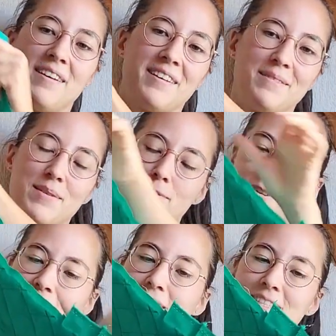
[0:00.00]
maybe you
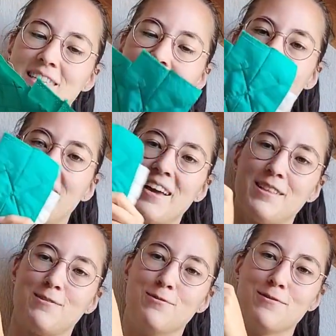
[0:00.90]
can see I
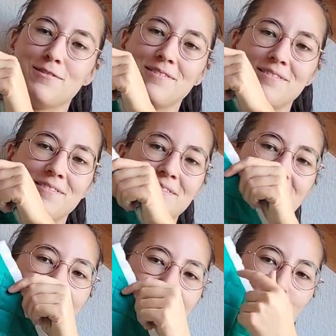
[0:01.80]
had to
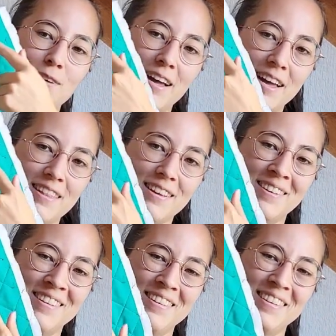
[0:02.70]
add
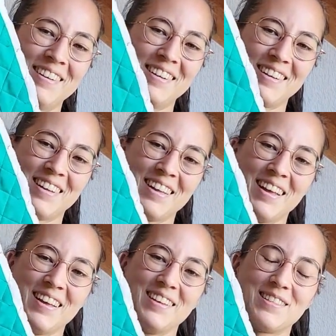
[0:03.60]

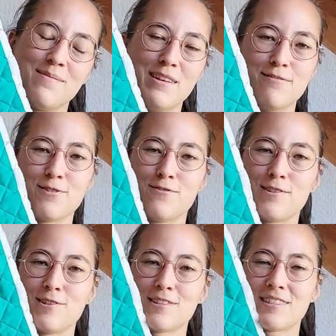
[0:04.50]
some
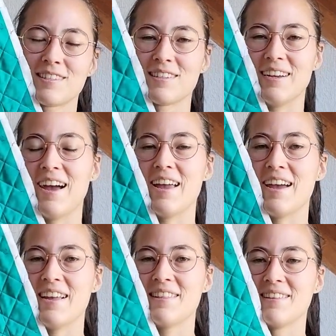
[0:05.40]
leftovers I
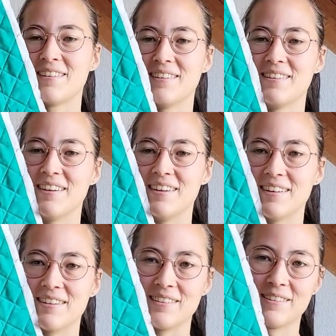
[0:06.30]
had
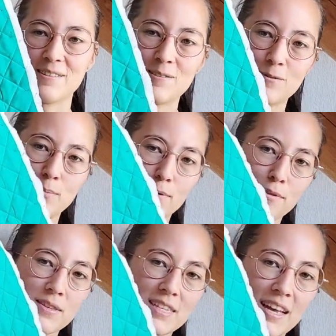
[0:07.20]
to
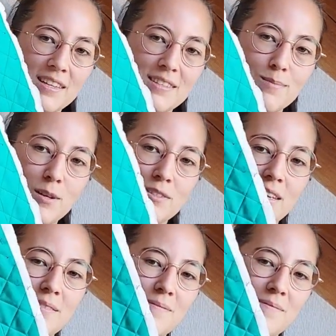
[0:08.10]
both sides, because
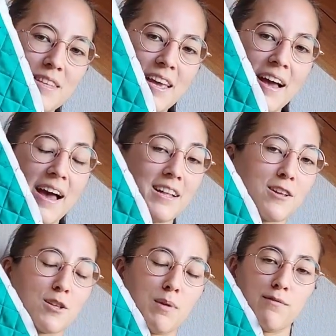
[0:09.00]
I had
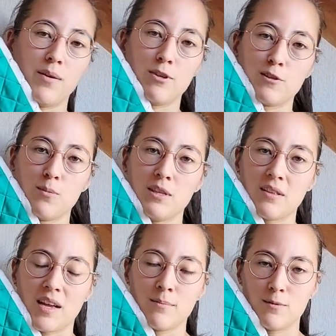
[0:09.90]
cut my fabric so many
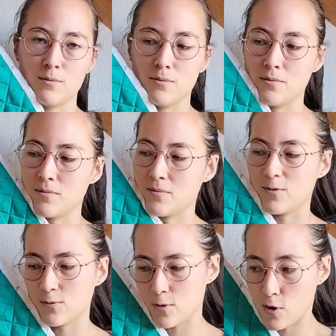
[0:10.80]
times to
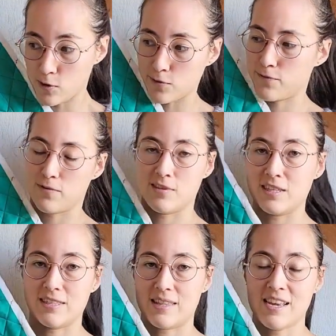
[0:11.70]
do all of
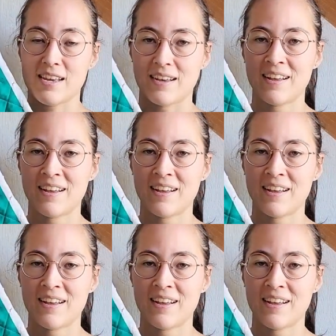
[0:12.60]
this thing